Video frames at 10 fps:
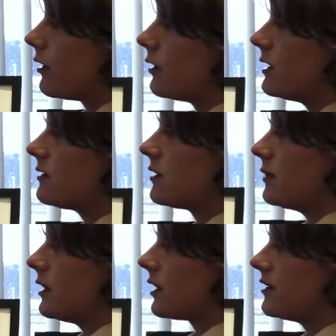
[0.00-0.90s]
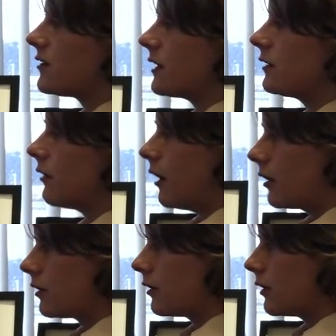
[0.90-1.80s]
there needs to be a consent
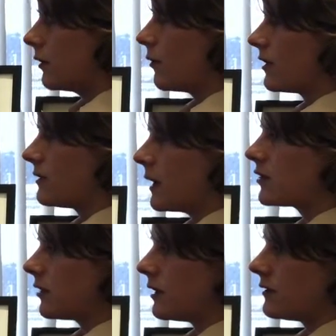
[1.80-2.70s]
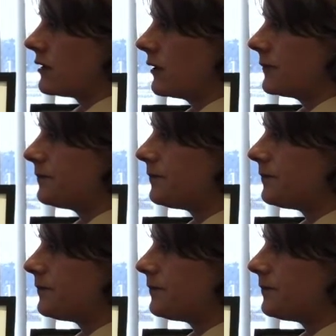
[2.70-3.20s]
auditor or specialist.